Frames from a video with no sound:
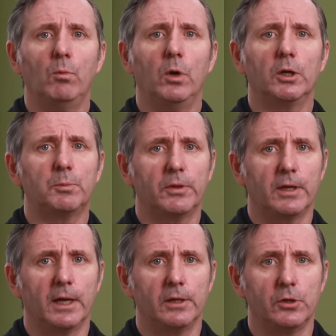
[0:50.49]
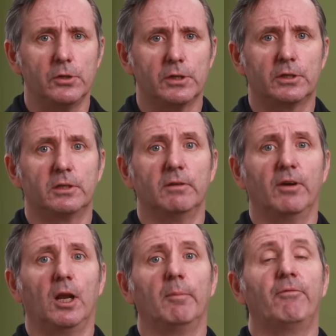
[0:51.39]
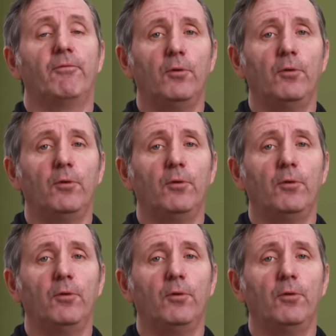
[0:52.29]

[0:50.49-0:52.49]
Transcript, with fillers: worked with the end user to develop